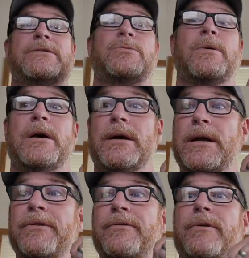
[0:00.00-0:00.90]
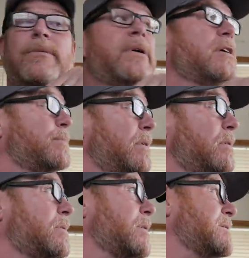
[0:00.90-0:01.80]
to head out to the range, but it
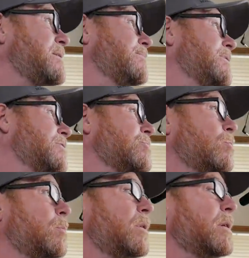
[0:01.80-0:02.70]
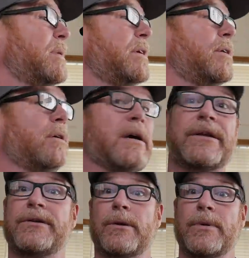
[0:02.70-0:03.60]
looks like it's getting ready to storm like a big dog
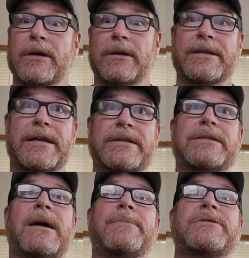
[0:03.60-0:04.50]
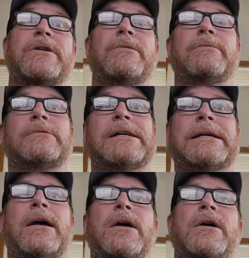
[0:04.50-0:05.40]
out there. We're not going to let that stop us, though,
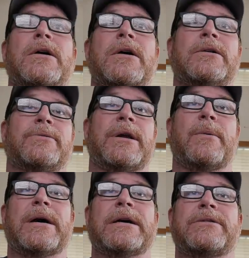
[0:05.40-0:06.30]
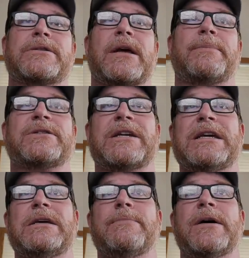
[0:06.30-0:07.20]
right? So anyway, just got a bunch of
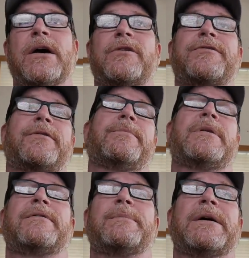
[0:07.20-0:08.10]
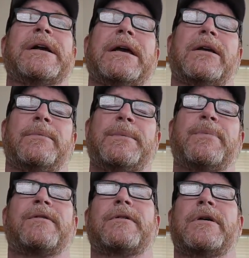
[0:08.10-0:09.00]
emails from everybody, and to be
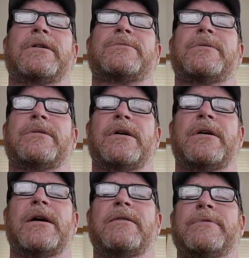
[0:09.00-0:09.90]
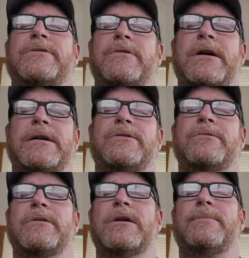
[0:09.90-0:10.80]
perfectly honest with you, I have been trying
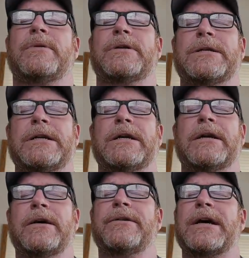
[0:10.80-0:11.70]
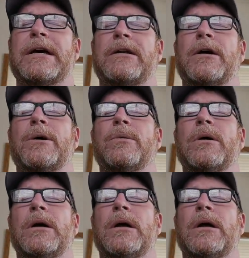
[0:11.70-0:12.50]
to keep on the DNL down low